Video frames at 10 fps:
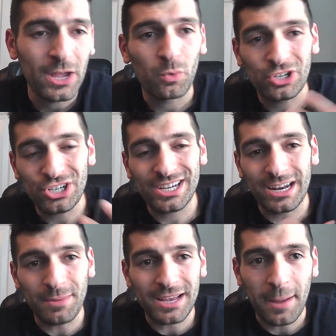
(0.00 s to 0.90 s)
which is going
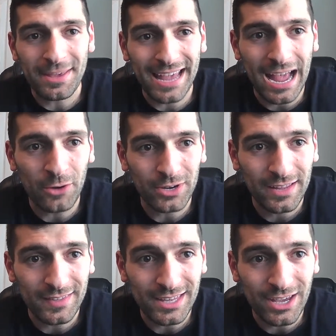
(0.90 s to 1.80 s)
to be coming out
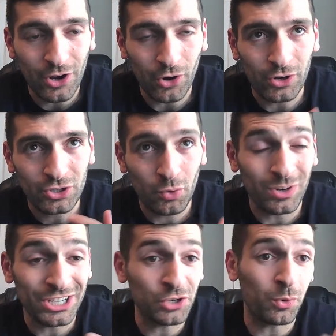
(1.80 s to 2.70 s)
in the year
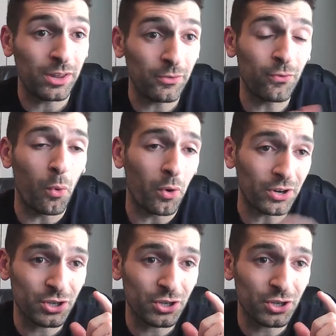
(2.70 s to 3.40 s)
2024.